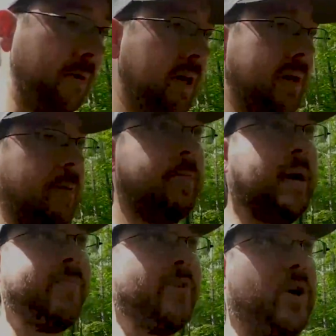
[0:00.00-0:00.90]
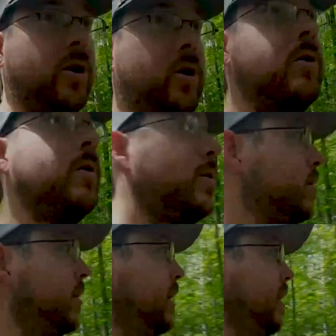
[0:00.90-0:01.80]
me, I'm kind of a nerd,
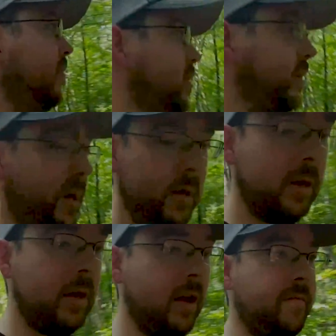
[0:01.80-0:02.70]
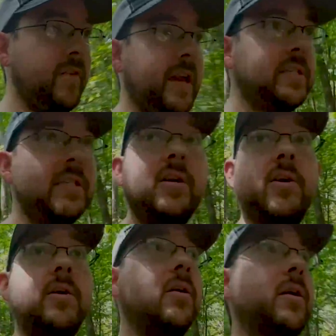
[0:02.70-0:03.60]
kind of a fantasy
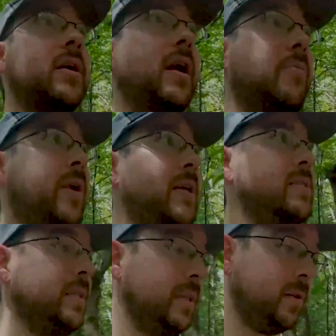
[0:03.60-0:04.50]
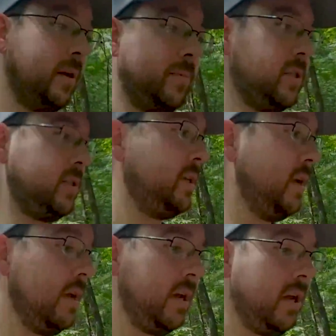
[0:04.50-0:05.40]
nerd, and when I see their images,
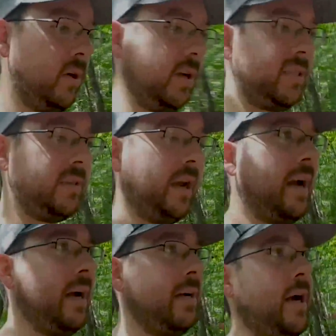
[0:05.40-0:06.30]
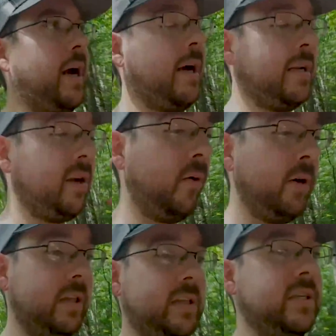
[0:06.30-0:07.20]
you know, I go
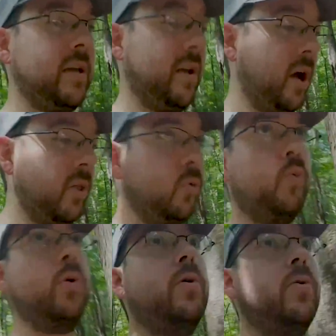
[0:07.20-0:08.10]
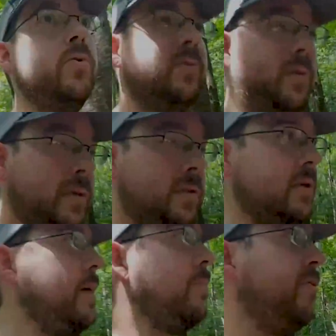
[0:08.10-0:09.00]
into this other world
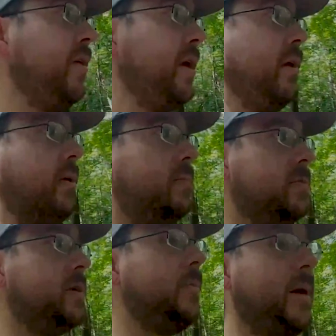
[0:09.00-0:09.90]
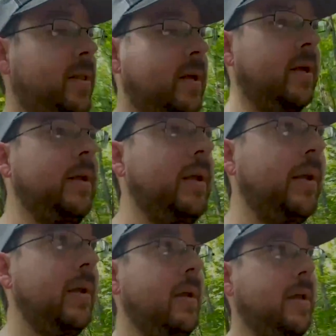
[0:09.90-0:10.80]
type of thing. You know what I'm talking about? Like,
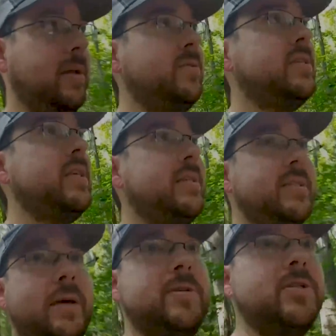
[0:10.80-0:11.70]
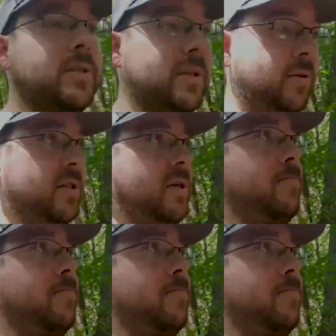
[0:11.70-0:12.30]
you see these images and you just